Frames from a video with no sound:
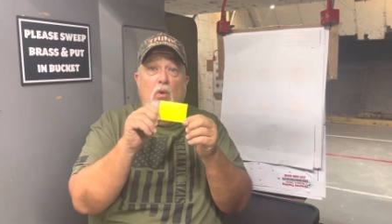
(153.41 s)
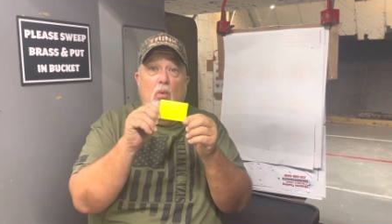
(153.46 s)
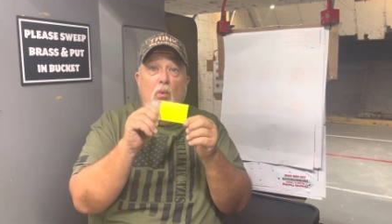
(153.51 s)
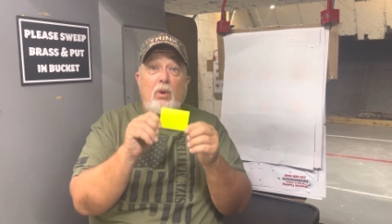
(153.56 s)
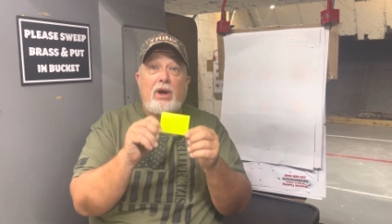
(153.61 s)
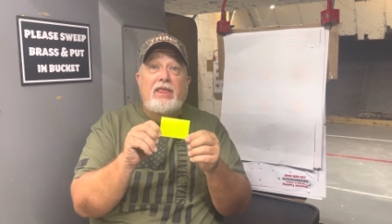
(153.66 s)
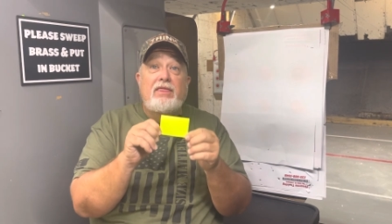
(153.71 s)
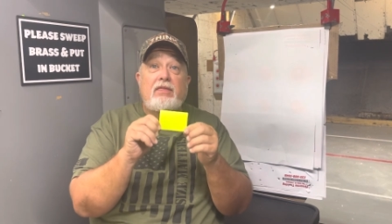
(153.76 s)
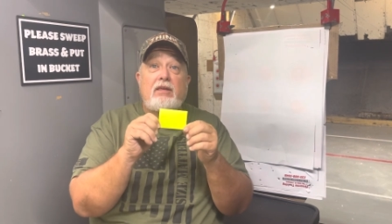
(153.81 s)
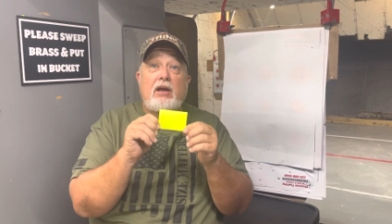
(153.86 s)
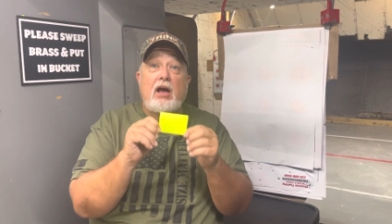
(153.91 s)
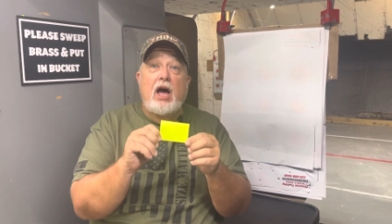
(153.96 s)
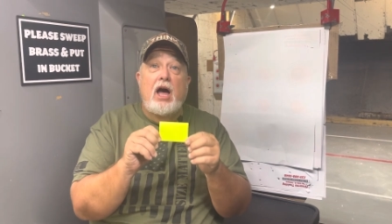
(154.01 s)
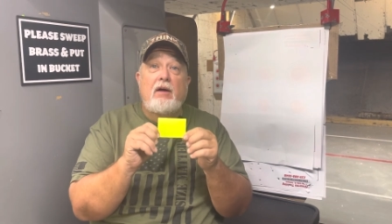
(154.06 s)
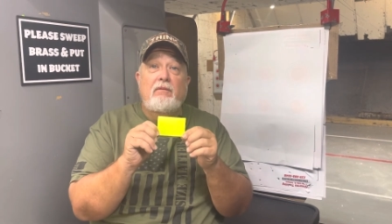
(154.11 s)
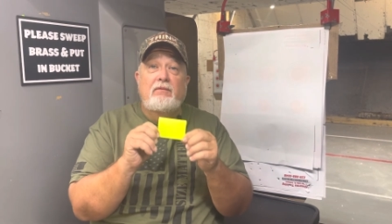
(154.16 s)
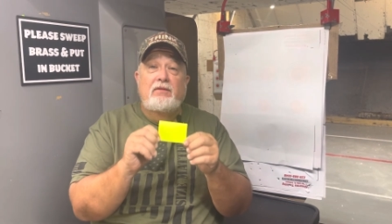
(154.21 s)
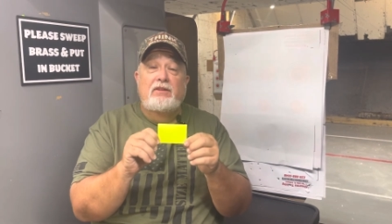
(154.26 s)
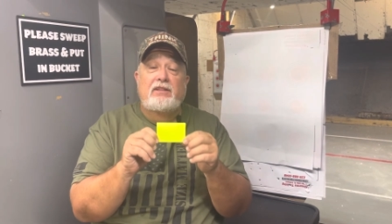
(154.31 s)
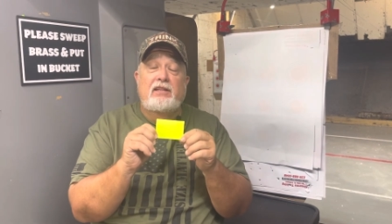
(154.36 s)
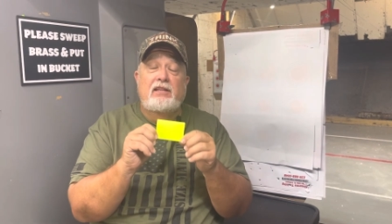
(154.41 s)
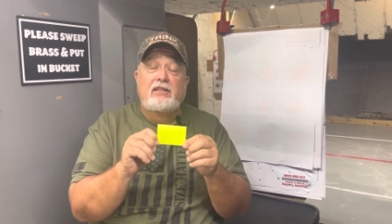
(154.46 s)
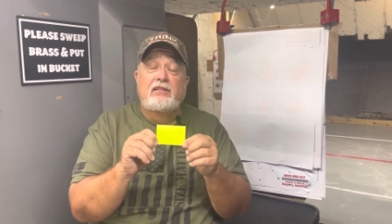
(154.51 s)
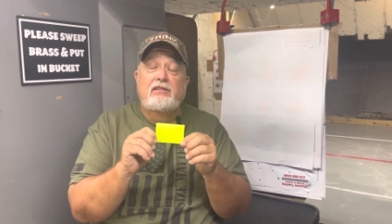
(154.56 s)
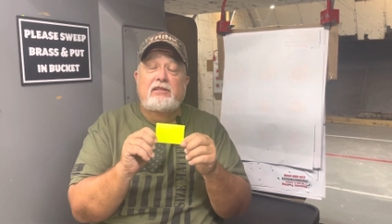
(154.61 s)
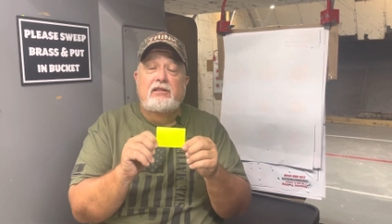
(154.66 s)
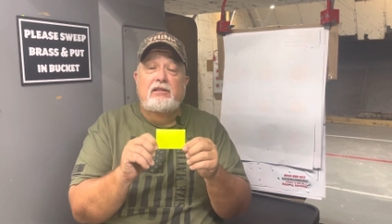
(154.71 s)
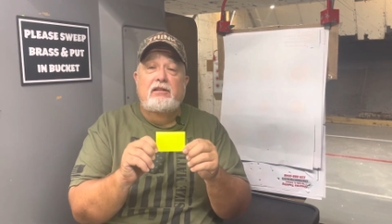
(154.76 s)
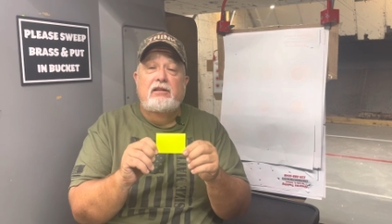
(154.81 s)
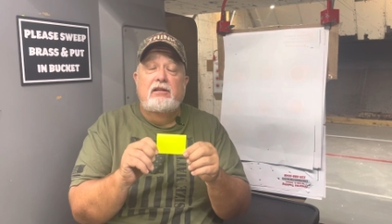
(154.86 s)
With
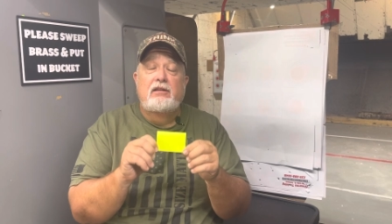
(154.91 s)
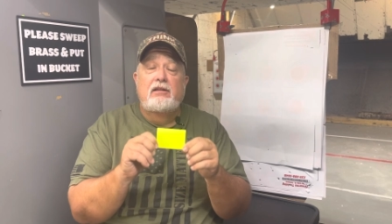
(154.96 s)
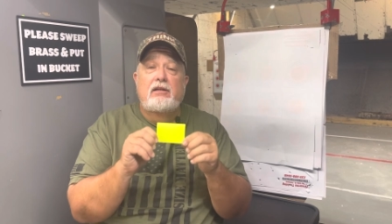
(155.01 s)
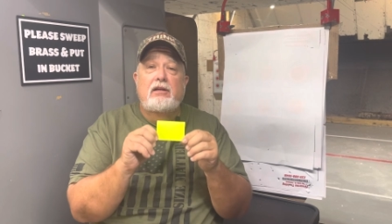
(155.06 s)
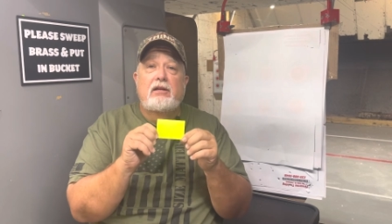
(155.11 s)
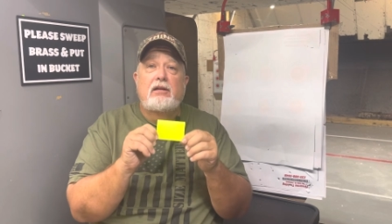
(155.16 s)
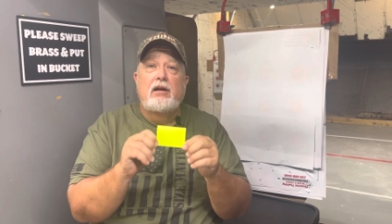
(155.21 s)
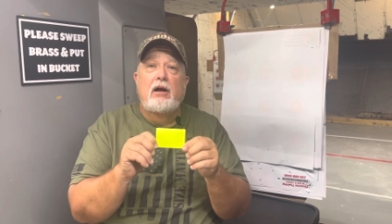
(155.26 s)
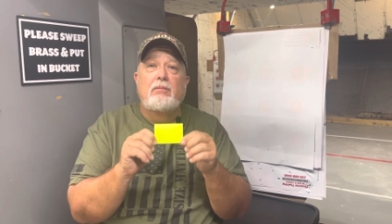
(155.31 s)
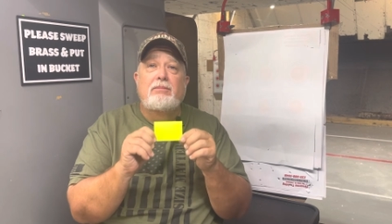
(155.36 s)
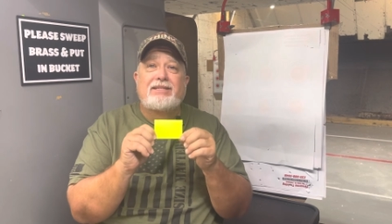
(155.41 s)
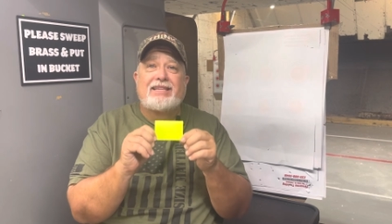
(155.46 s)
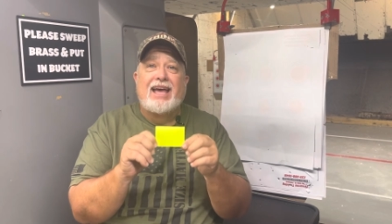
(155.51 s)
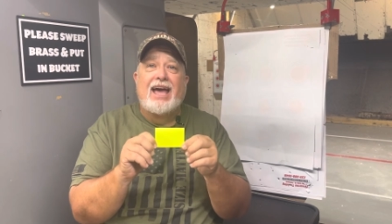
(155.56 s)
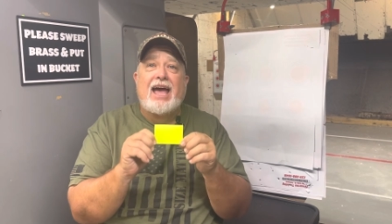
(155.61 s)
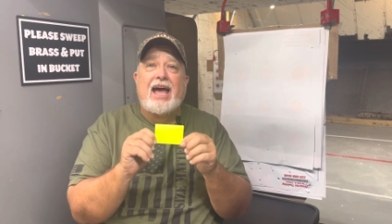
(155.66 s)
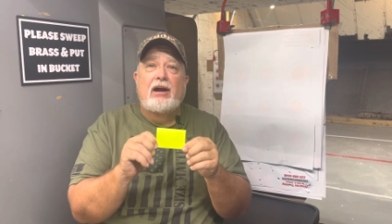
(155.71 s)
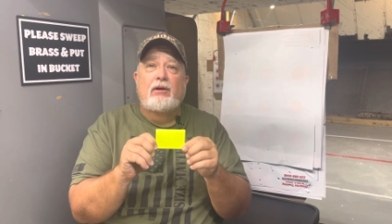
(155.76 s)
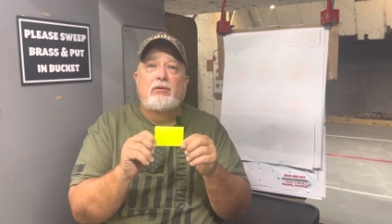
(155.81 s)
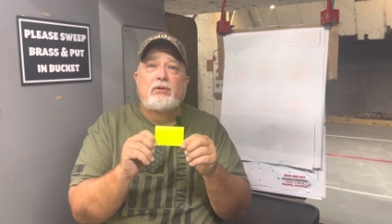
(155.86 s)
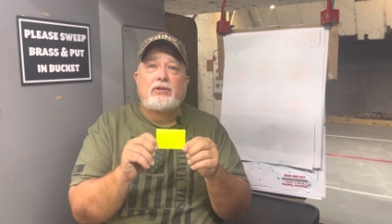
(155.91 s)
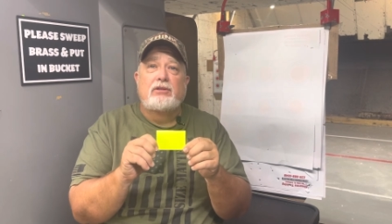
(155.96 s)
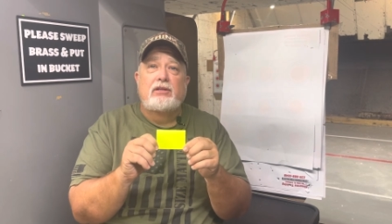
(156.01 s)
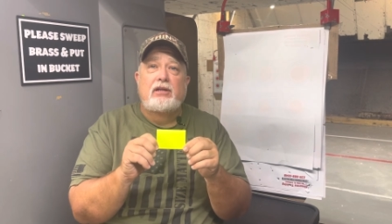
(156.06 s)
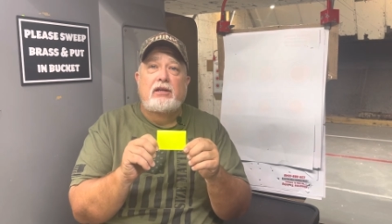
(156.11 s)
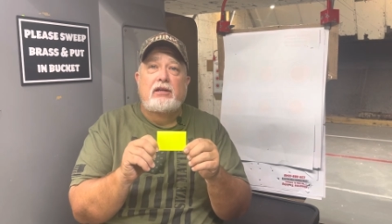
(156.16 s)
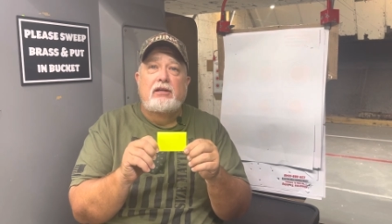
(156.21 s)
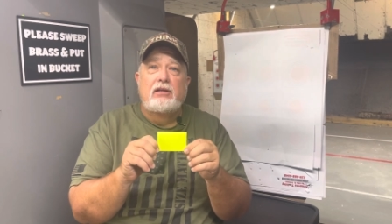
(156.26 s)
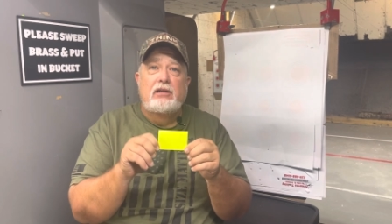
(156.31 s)
confidence comes accuracy.